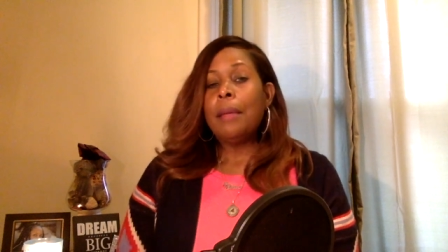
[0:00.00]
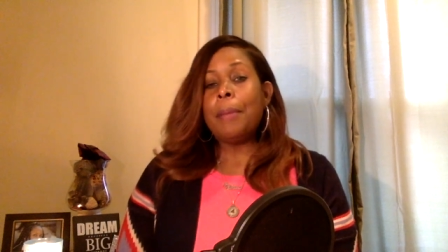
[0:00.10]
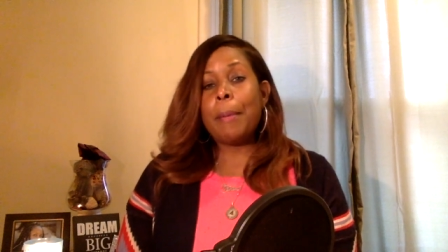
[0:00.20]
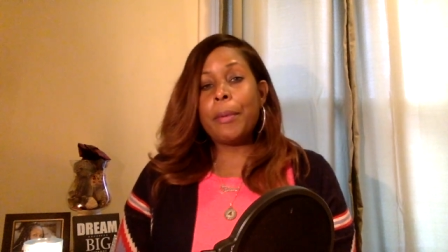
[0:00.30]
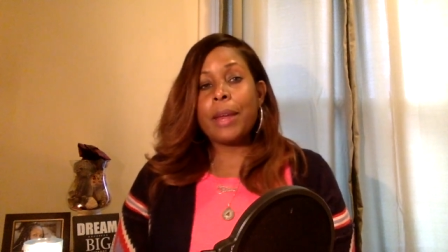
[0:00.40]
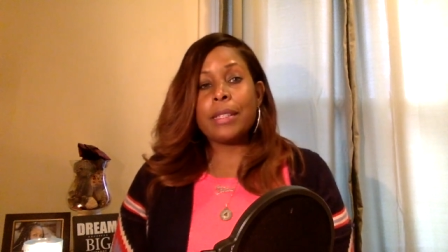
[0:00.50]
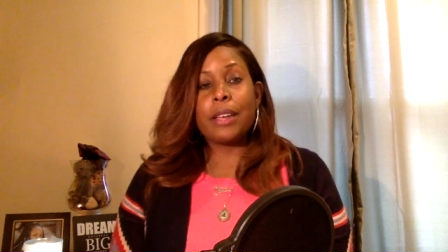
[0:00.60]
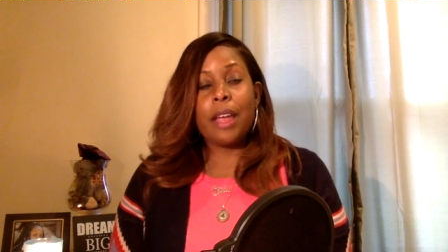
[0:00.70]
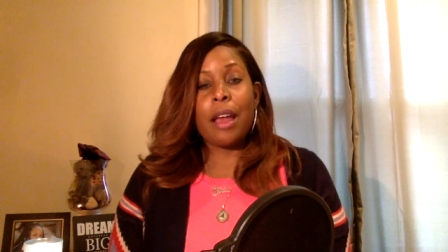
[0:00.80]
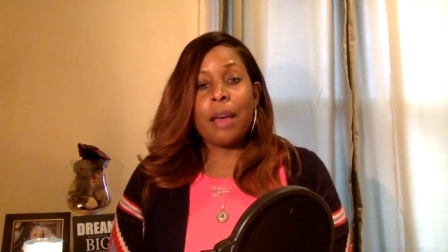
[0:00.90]
Baby, when I
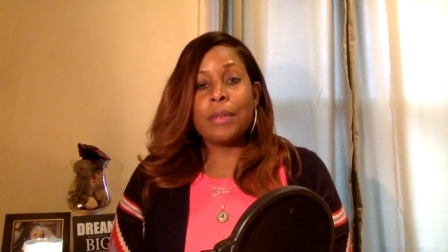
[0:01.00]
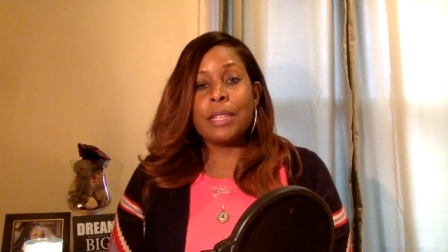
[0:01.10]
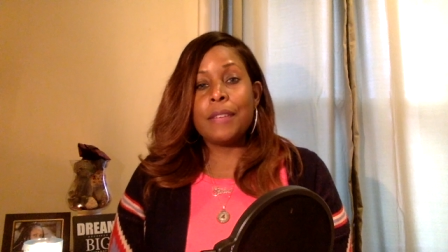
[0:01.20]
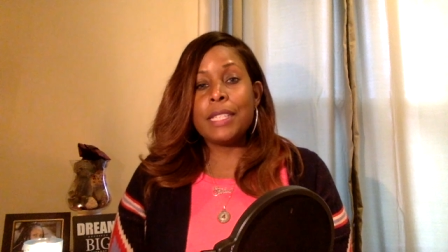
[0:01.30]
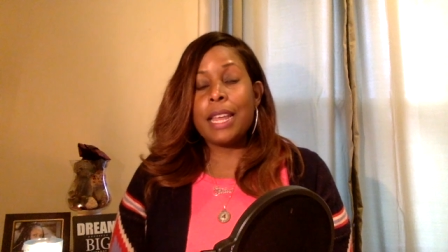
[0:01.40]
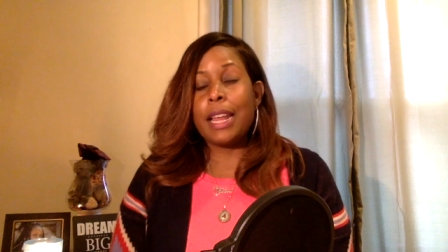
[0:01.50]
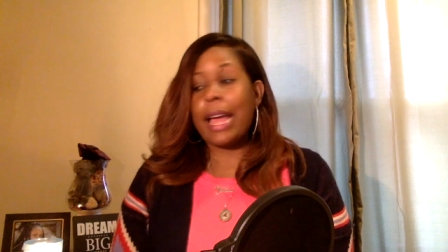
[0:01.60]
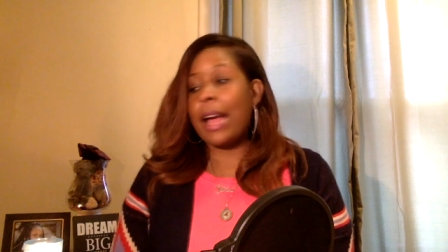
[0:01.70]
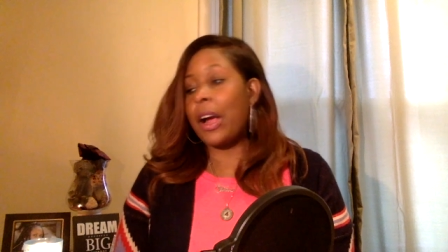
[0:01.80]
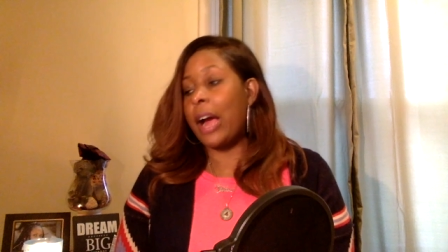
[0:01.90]
tell y'all I was devastated,
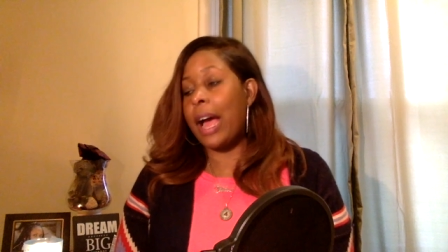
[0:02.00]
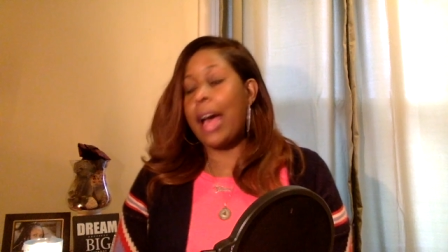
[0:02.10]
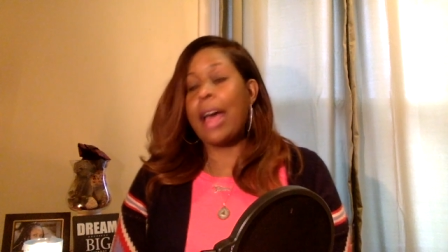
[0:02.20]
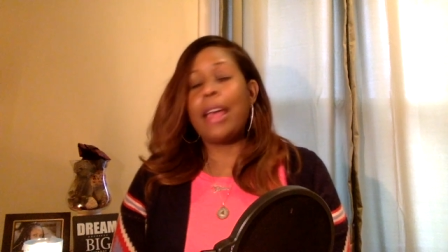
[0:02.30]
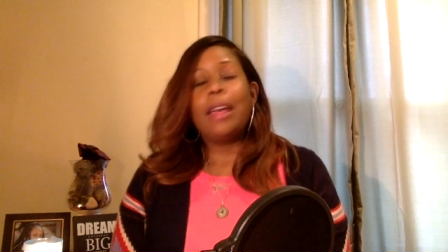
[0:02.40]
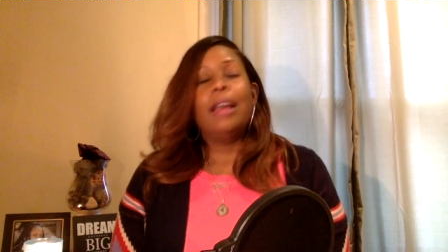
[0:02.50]
like I cried.